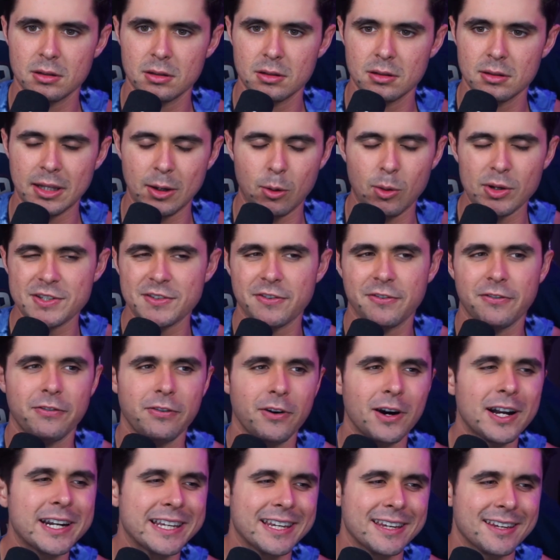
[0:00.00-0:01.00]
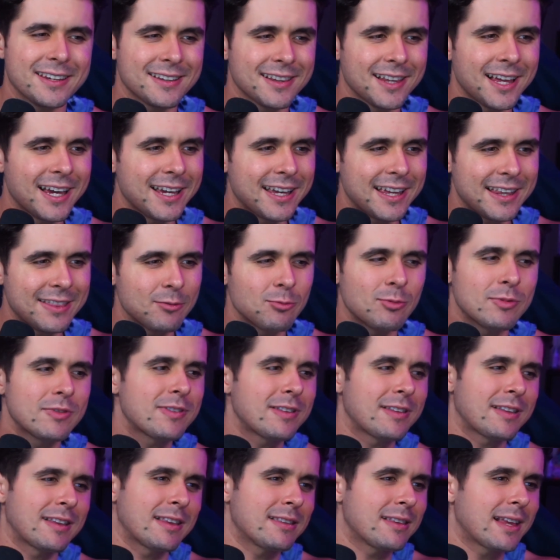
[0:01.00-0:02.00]
Like, what's funny? Like,
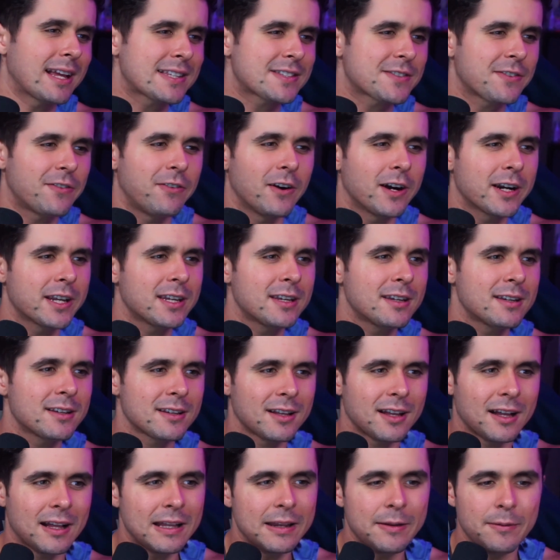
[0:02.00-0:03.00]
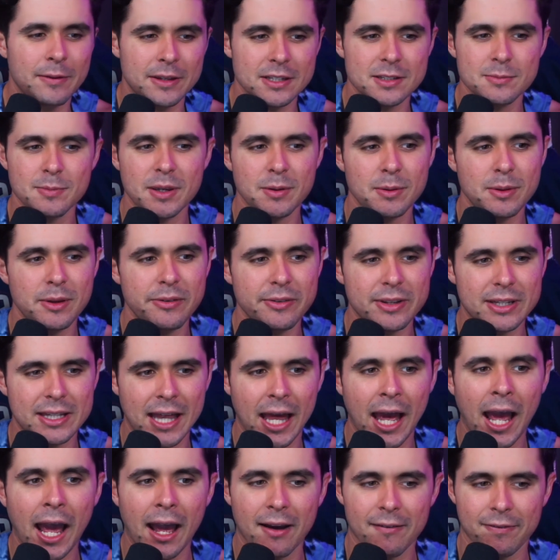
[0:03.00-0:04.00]
that's funny? I mean, it doesn't make me even
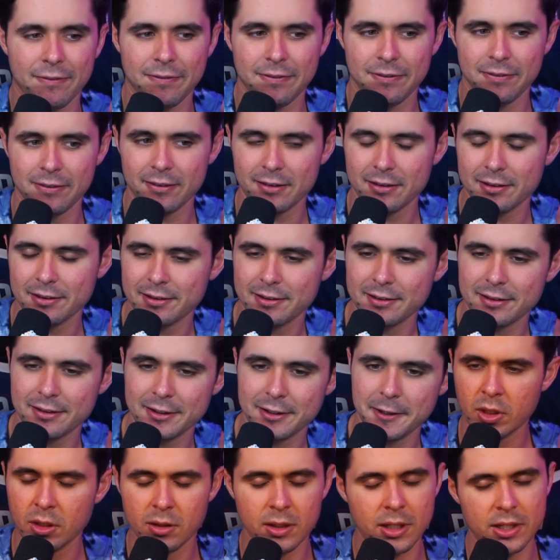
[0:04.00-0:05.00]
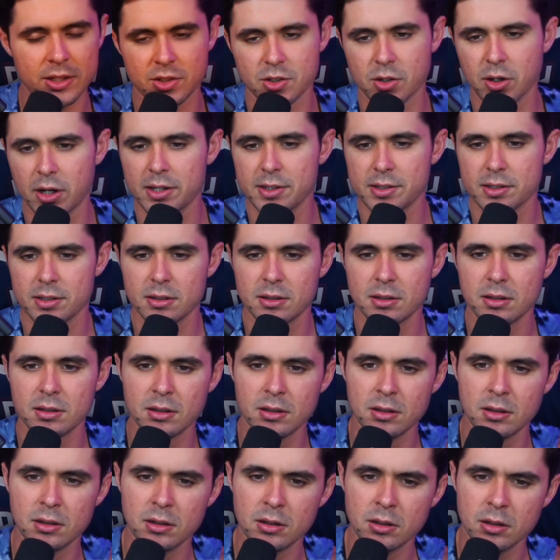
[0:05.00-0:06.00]
laugh. That's crazy.
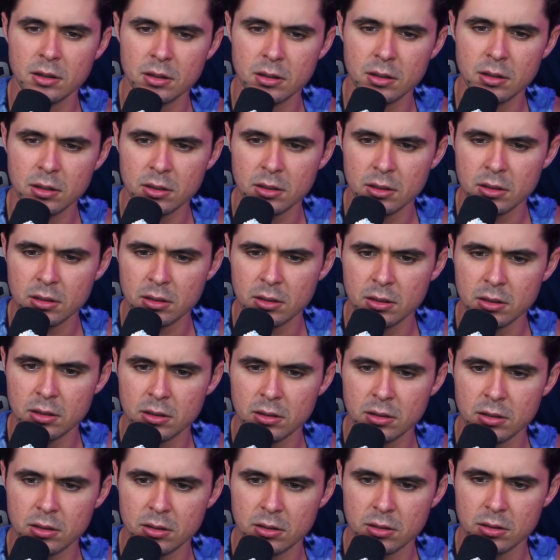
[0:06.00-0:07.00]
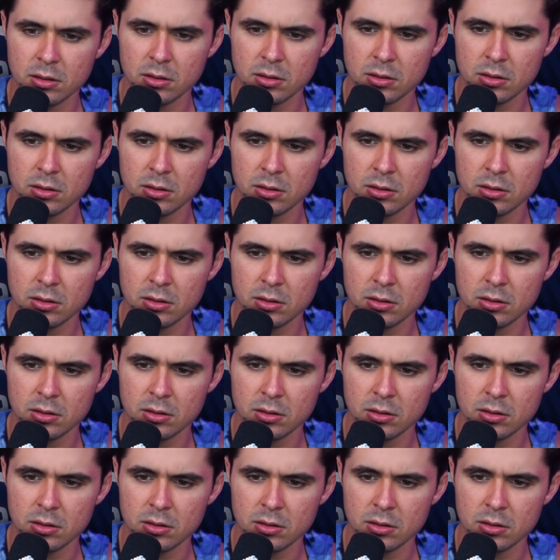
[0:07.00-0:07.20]
Oh,